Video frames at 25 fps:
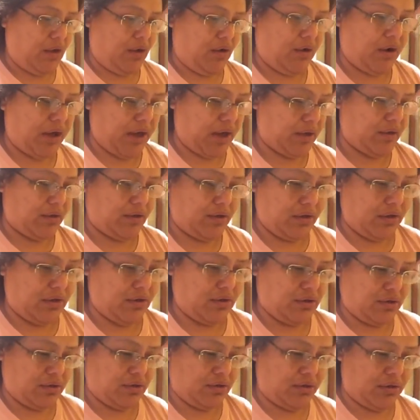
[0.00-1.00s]
Okay,
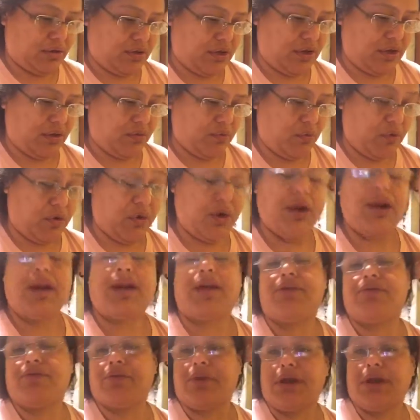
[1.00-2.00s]
so this morning
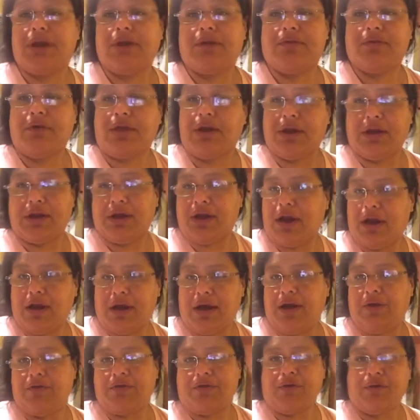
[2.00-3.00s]
is raining, so I did not
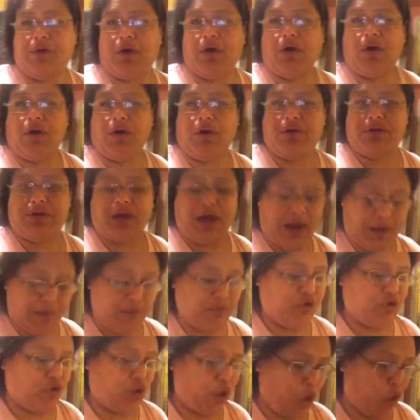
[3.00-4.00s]
have
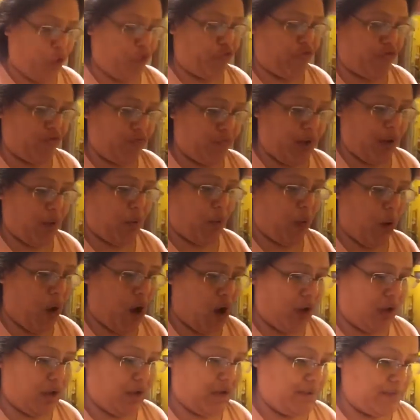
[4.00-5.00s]
time to go for my
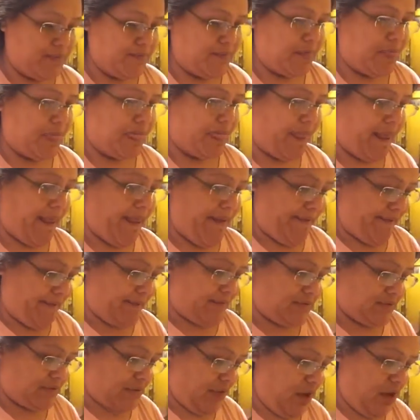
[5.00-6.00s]
walk.
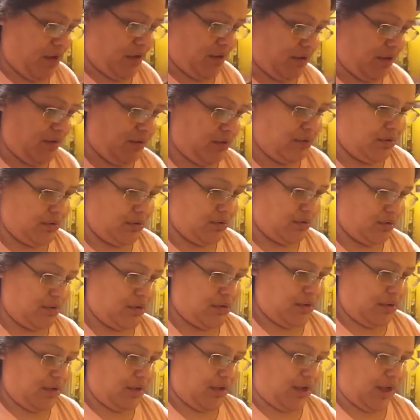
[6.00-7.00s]
So
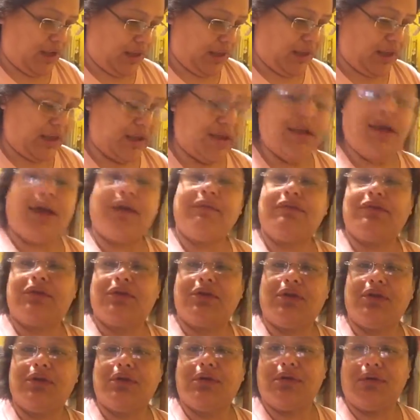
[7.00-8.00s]
I get time to
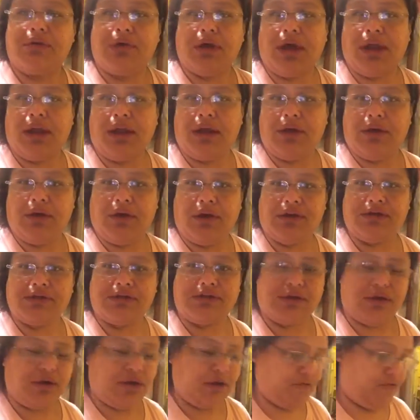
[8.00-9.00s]
do a little
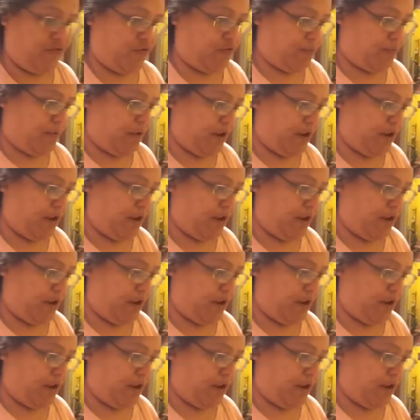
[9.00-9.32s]
extra for